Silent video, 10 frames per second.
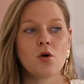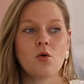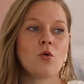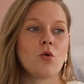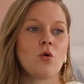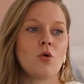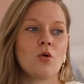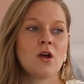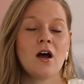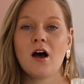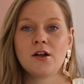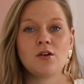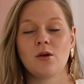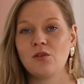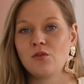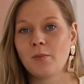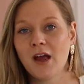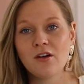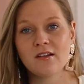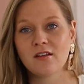or I don't know if your
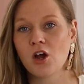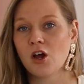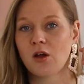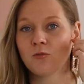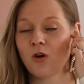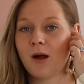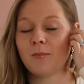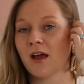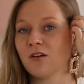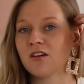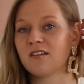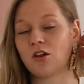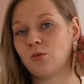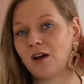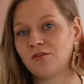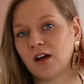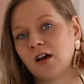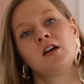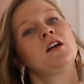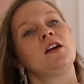parents are home, grandparents,
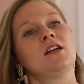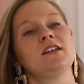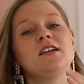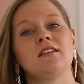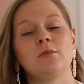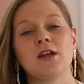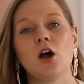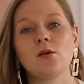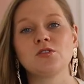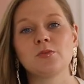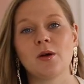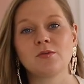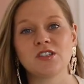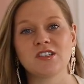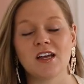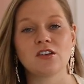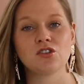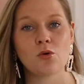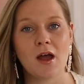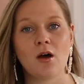whoever, needs to be home to be able to take the
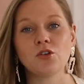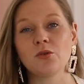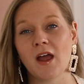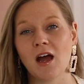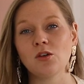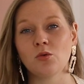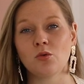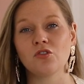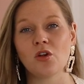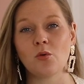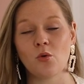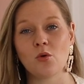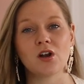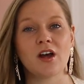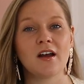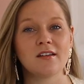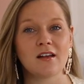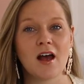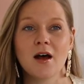dog out. You can also organise